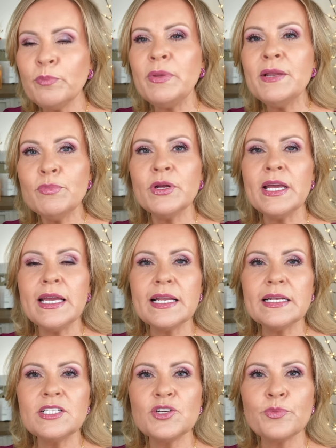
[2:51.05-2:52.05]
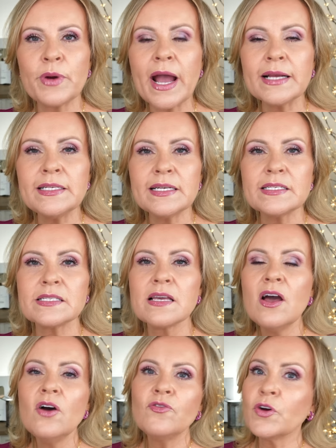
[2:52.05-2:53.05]
been putting it into practice
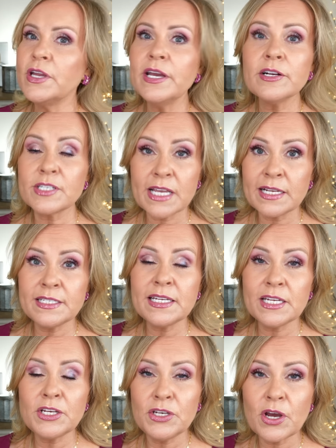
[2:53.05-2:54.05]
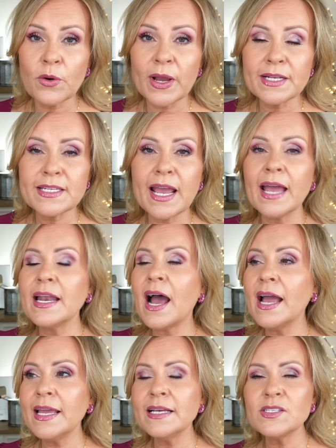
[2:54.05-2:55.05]
for years and didn't know it. And
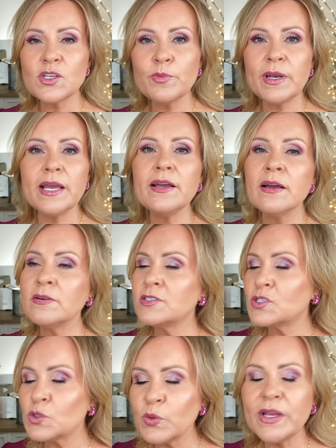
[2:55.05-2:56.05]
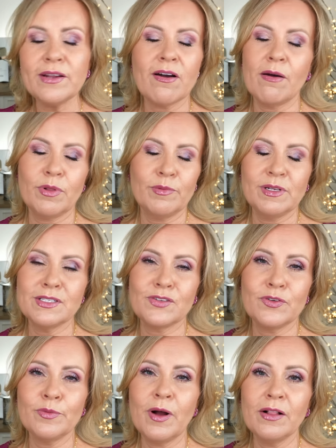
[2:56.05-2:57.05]
I get so many sweet compliments
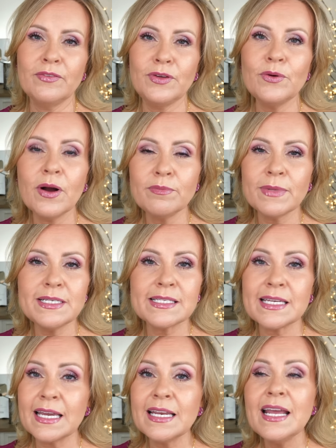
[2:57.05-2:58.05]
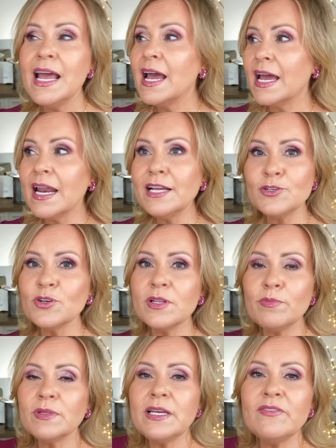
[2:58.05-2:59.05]
from all of you on my skin, and I
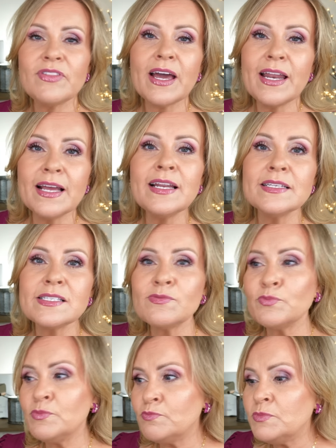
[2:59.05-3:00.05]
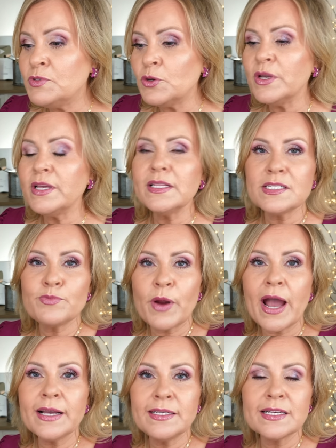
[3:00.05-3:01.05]
truly believe that it is doing this
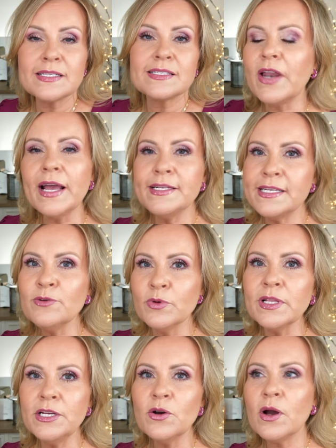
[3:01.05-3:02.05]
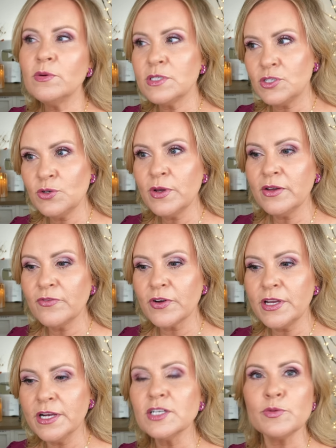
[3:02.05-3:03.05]
practice that I didn't really know I was doing for
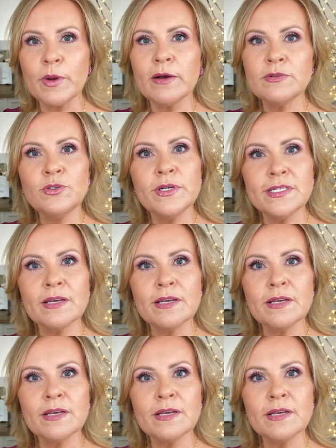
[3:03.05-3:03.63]
years, but I was doing